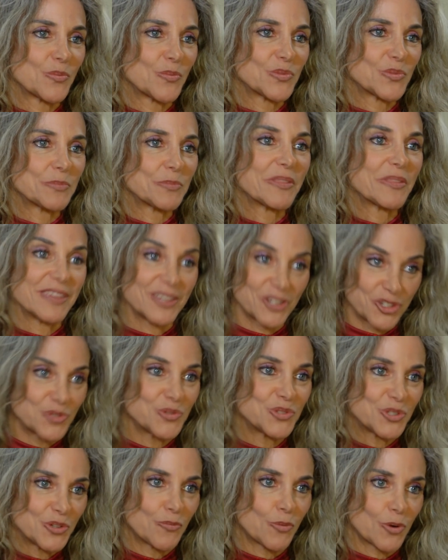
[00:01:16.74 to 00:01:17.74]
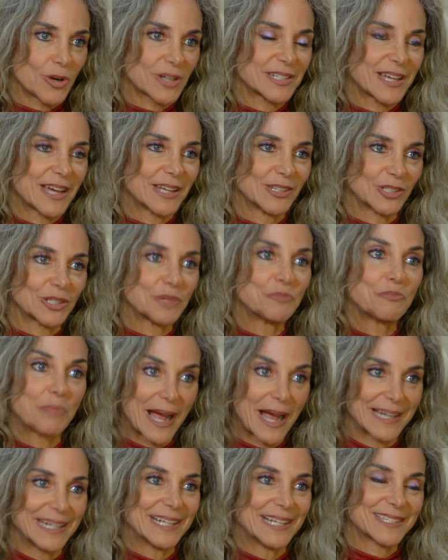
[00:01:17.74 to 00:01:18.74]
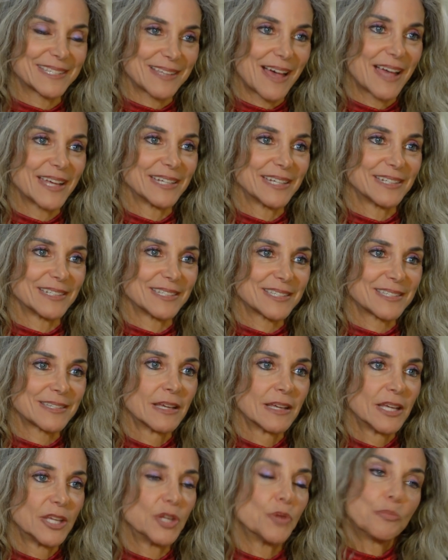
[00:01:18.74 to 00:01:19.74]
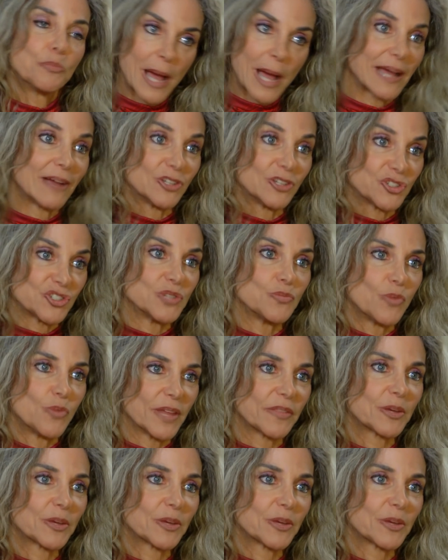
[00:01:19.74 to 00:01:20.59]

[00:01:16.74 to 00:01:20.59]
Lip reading: some of the issues you've worked on combining science, biology with